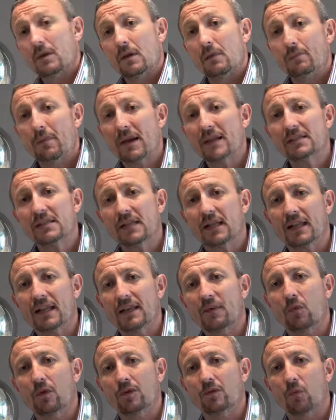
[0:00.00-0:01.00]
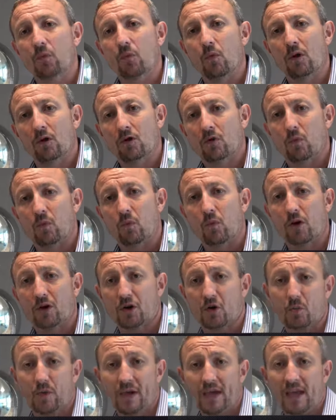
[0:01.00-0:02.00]
basically what
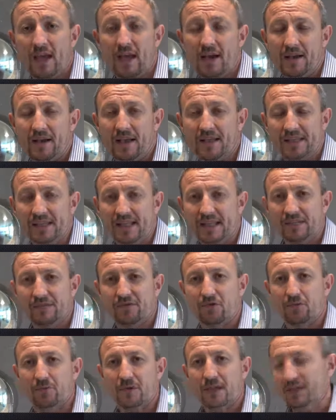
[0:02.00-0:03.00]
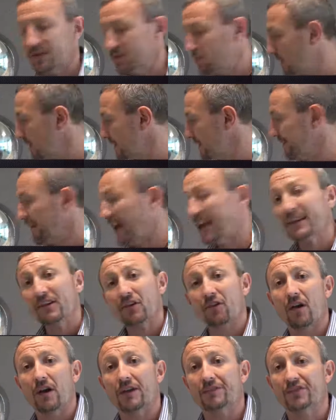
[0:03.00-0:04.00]
can we assess from this? Well, the Van de
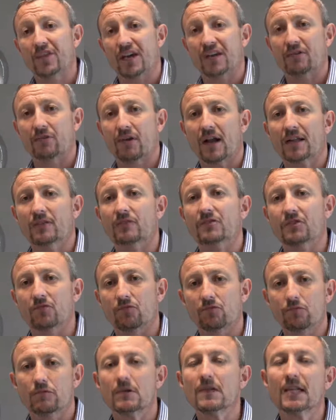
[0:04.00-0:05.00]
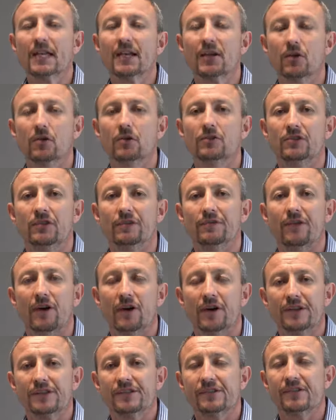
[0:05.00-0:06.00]
Graaff generator is a really good
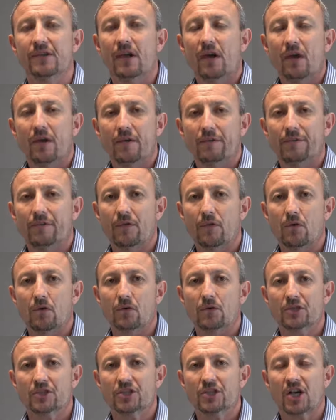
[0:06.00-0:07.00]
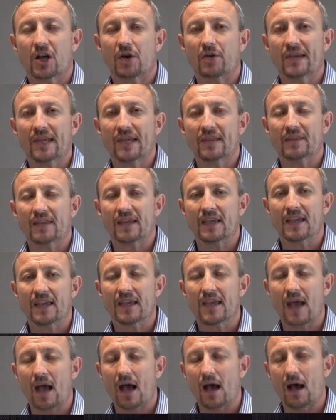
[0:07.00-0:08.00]
device for showing
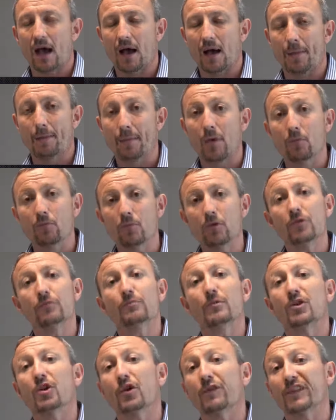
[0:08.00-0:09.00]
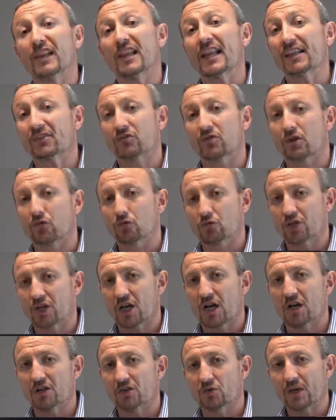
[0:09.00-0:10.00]
the movement of electrical
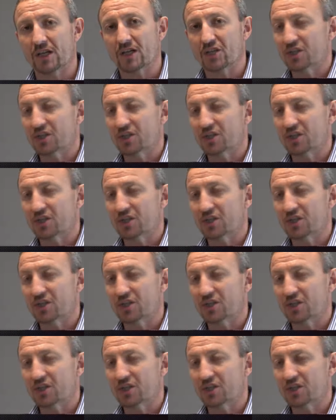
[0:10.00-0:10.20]
charge. We can